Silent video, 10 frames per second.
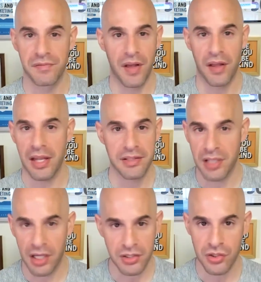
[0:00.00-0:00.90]
fell out of
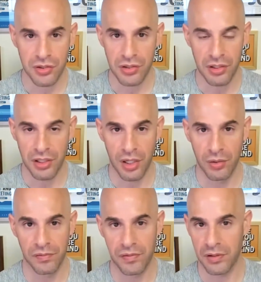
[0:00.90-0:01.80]
touch,
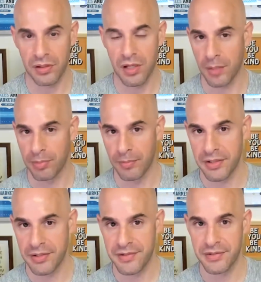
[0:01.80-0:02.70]
for a couple
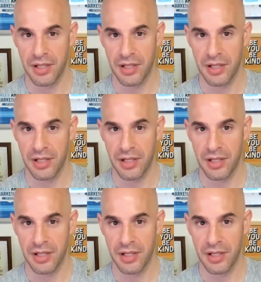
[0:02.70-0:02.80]
months.